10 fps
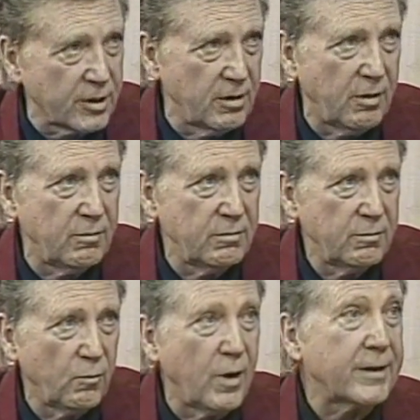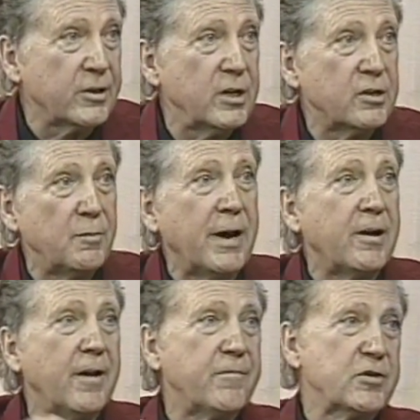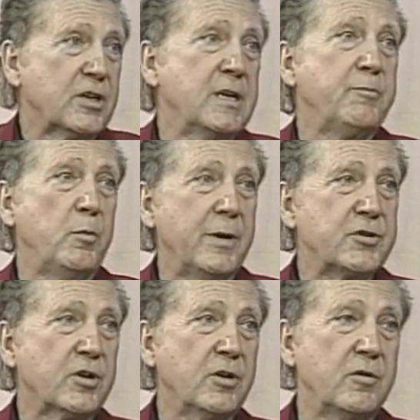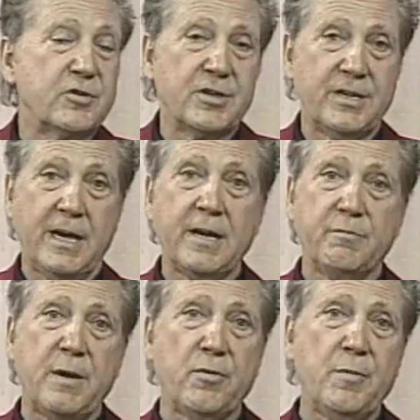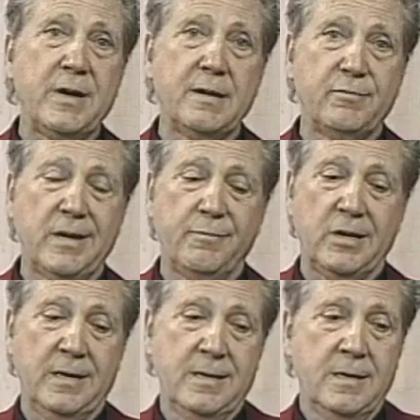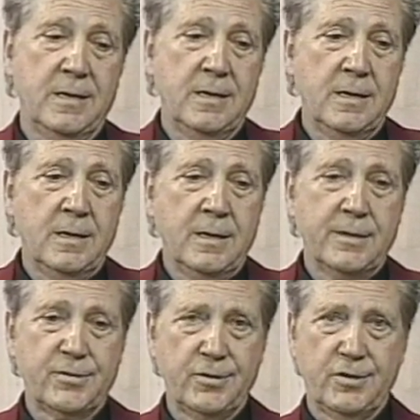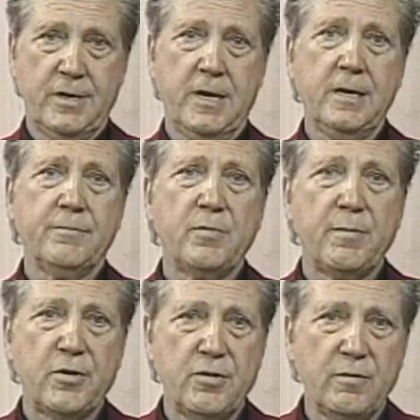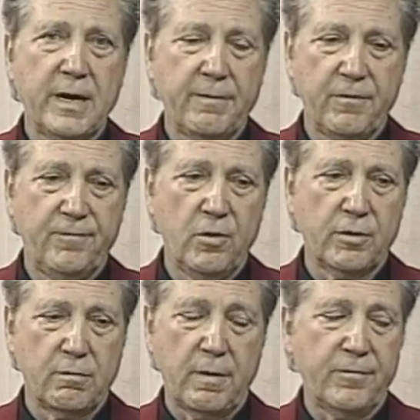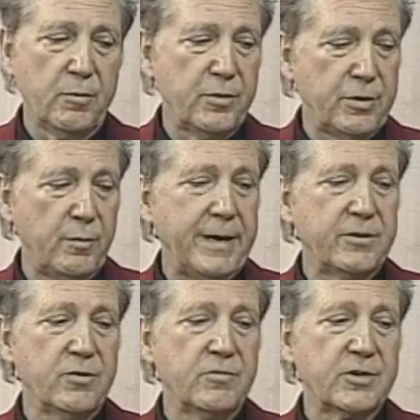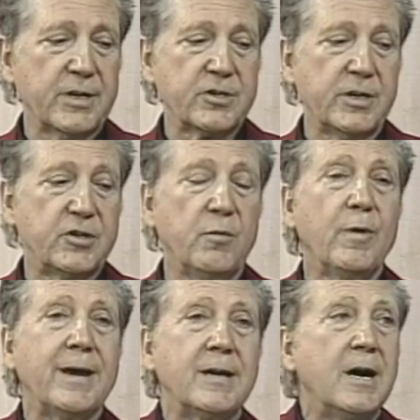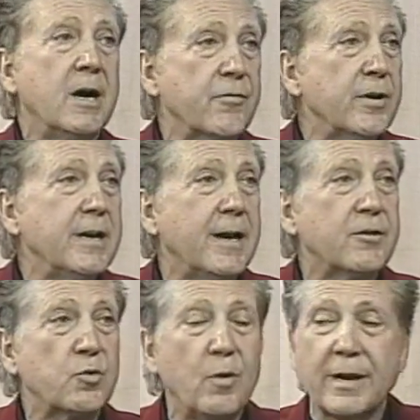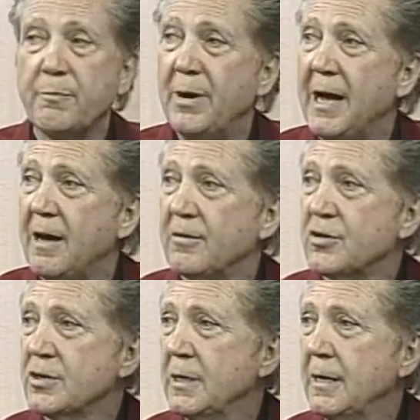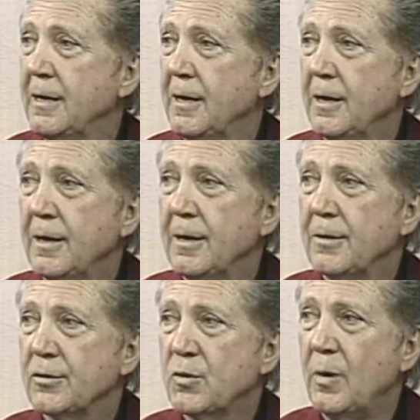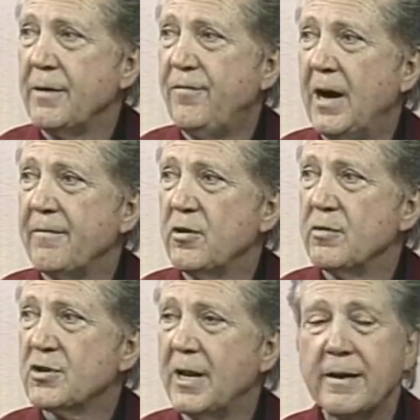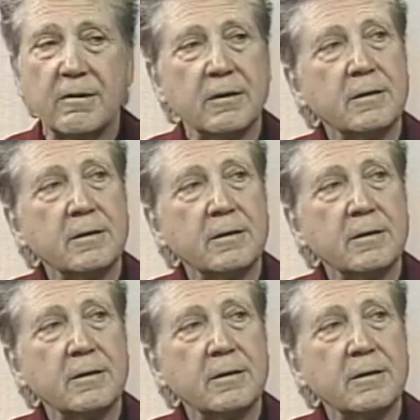ago, walked into my office a couple months ago, and she says, "Hey, remember me? I'm Debbie." I says, "Yeah, I remember you. I have a photo of you when you weighed 260. She weighed 120 pounds 25 years later.